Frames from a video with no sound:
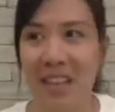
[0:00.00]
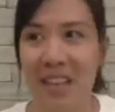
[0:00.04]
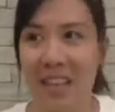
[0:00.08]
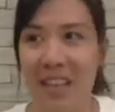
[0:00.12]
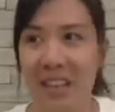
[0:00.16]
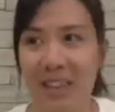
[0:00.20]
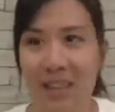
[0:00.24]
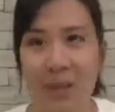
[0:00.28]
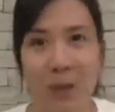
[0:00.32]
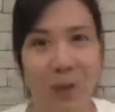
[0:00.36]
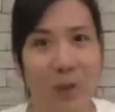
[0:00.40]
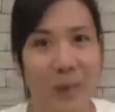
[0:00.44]

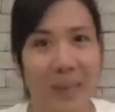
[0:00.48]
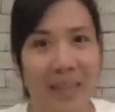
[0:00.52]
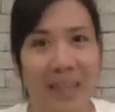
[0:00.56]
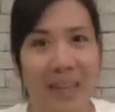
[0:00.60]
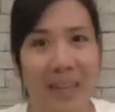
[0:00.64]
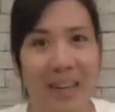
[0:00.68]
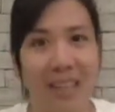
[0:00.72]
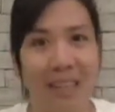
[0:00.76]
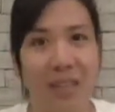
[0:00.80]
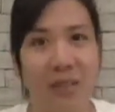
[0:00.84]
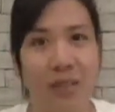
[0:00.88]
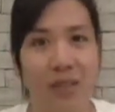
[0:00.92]
And I thought it would be
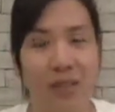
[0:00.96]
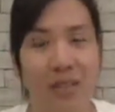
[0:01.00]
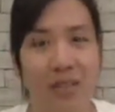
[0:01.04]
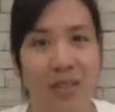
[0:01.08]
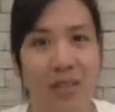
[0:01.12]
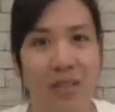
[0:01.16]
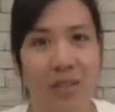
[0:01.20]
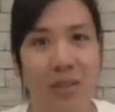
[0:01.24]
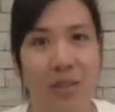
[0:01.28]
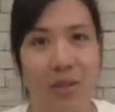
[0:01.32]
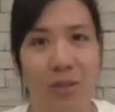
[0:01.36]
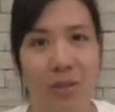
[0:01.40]
nice for
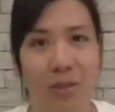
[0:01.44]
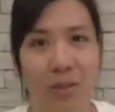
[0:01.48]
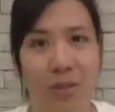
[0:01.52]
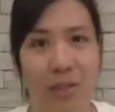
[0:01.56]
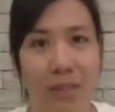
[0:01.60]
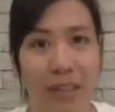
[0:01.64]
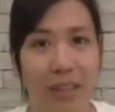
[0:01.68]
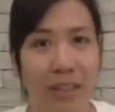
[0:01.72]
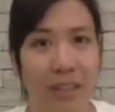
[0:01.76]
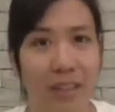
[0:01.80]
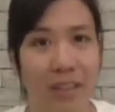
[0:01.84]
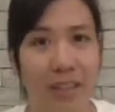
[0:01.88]
us to go
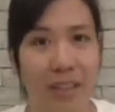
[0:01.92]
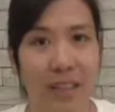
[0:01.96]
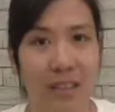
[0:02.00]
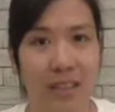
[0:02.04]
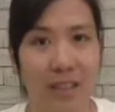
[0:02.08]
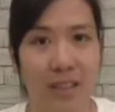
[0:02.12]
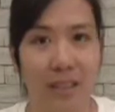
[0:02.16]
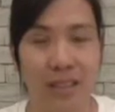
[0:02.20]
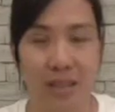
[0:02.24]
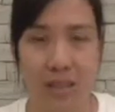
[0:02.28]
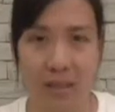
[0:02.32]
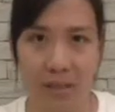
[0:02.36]
together
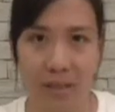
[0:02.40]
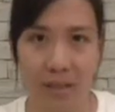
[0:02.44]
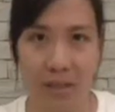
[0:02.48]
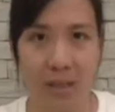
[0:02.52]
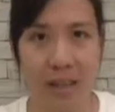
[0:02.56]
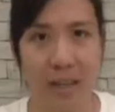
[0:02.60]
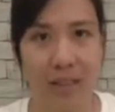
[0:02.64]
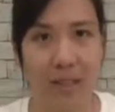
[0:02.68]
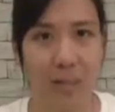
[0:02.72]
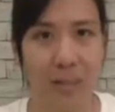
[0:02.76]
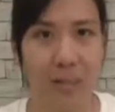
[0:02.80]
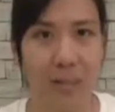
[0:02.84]
as a
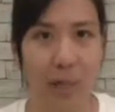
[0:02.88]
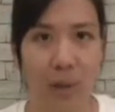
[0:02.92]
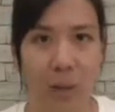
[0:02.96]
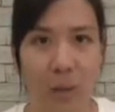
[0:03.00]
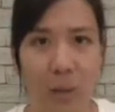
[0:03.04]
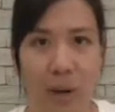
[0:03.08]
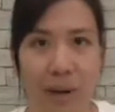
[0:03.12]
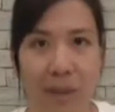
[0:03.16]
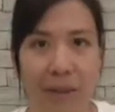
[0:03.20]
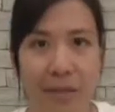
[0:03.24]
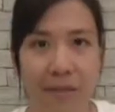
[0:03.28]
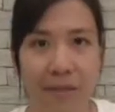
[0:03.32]
husband
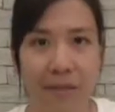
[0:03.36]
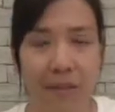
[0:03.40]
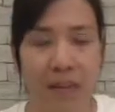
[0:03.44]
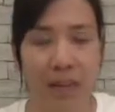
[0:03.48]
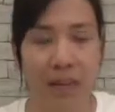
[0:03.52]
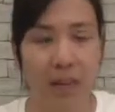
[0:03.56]
and wife.